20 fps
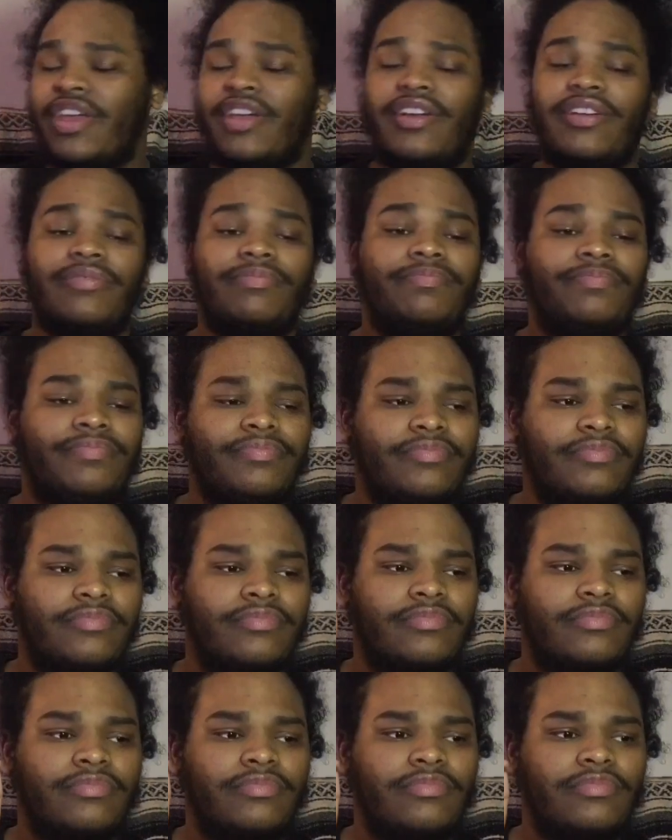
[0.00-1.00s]
year,
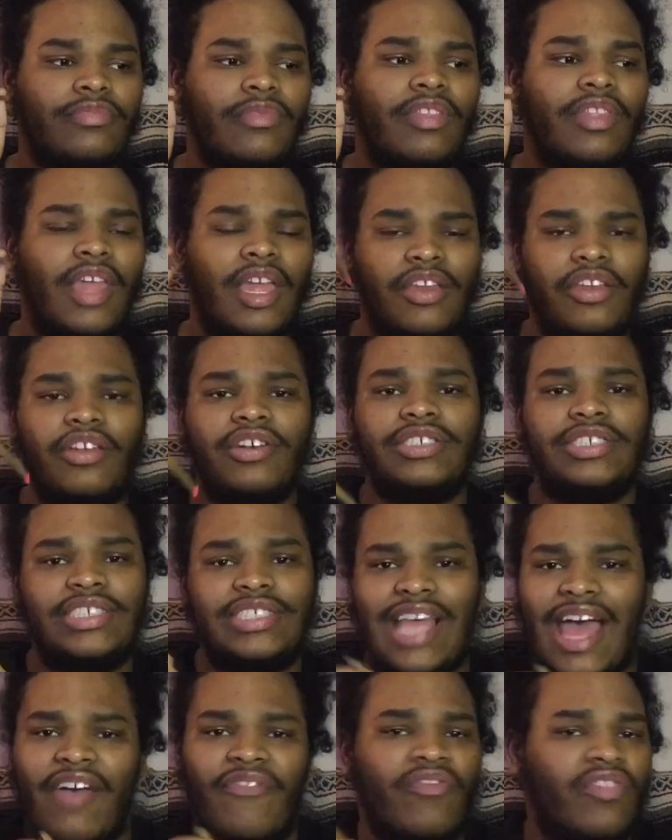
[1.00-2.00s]
then you're
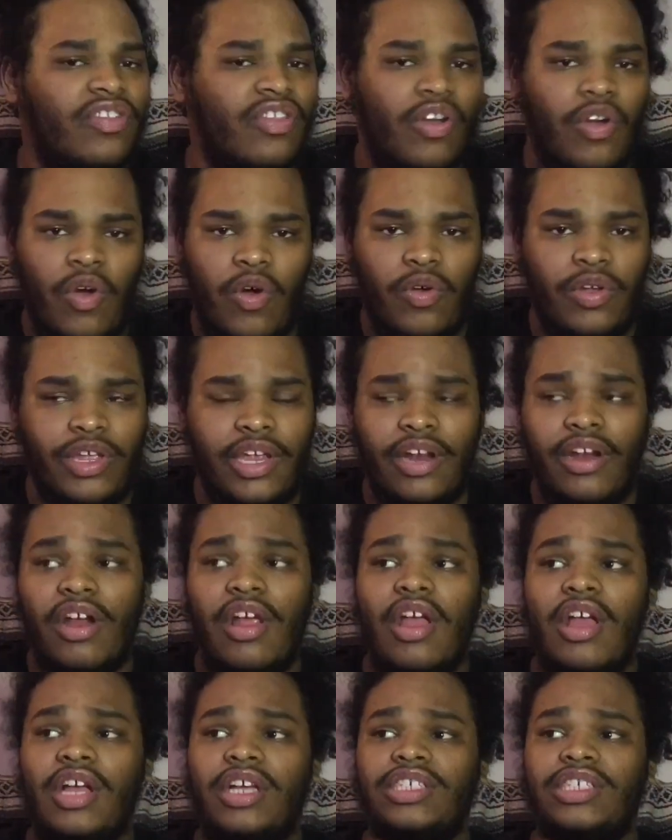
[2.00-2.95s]
set for the whole year.